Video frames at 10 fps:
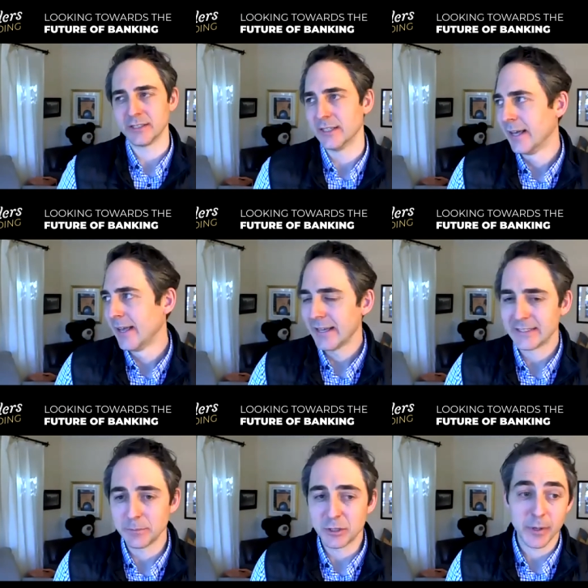And it
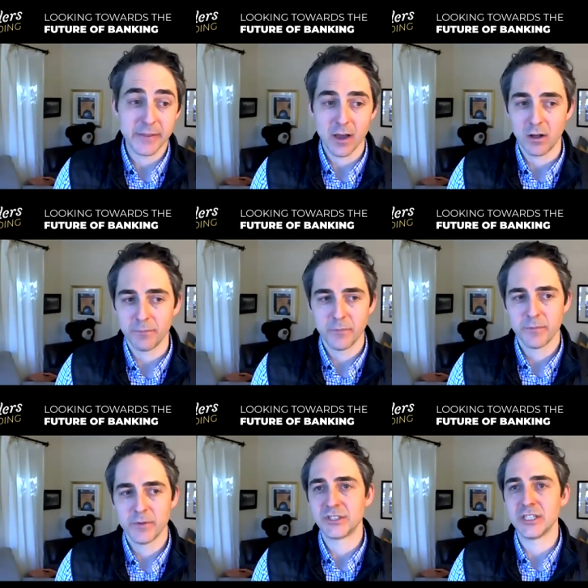seems to me they all
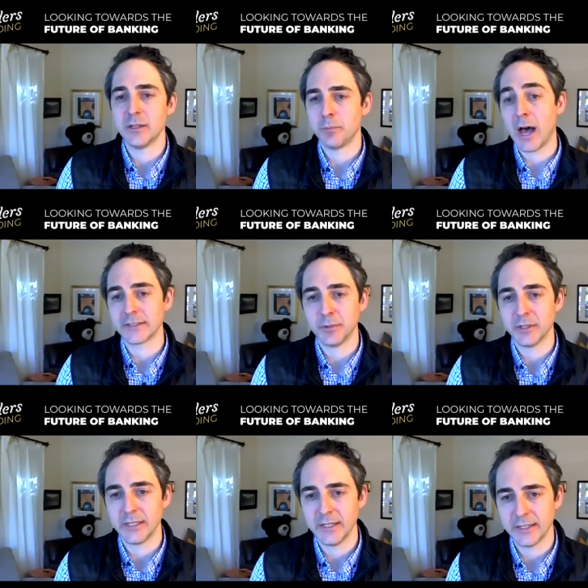see the
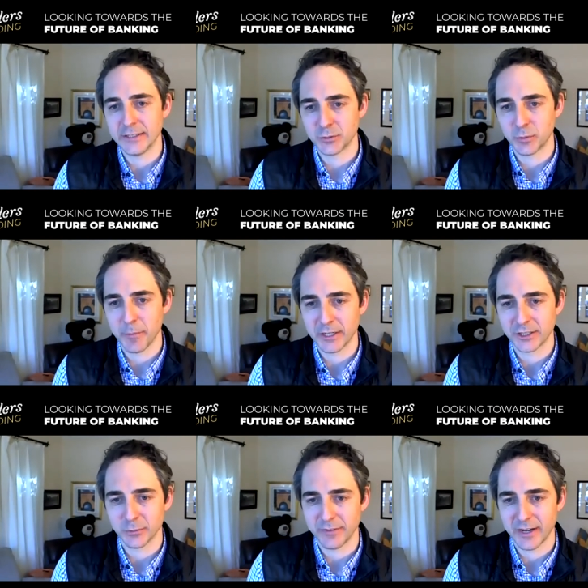possibility and just want to make
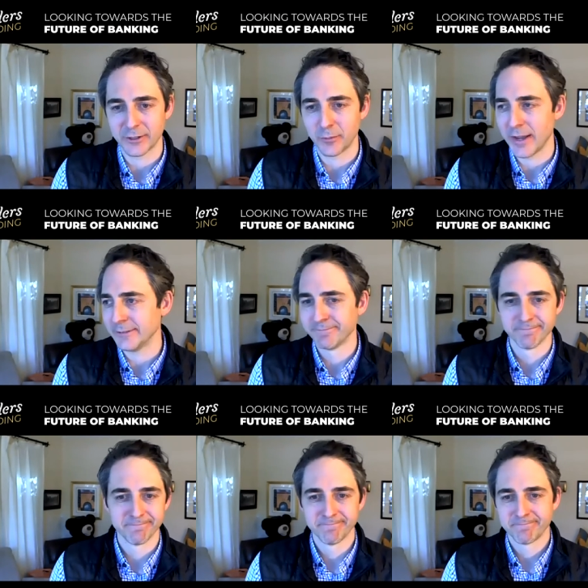sure we've got the right
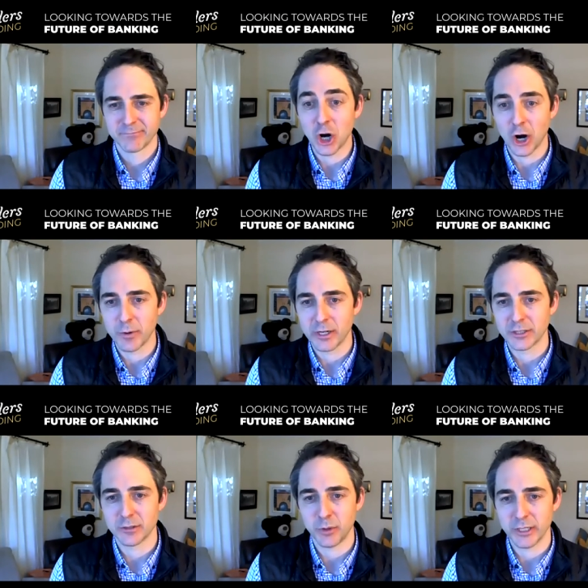
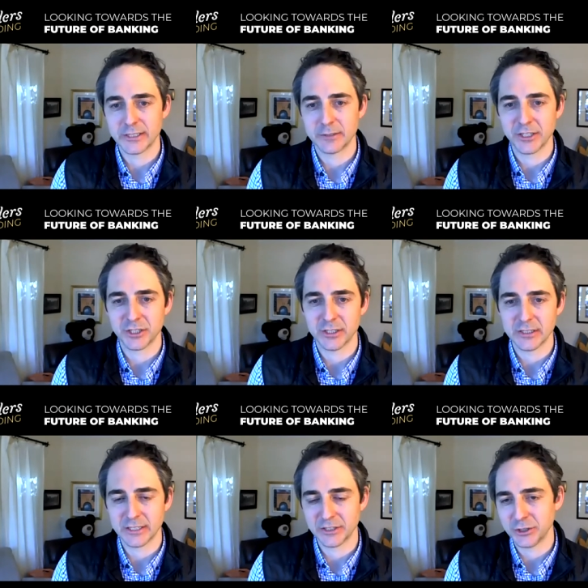guardrails in place to make sure
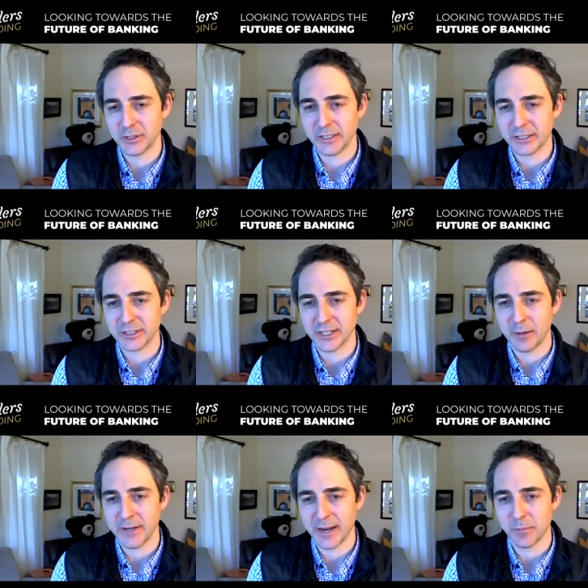these things are doing a good job and not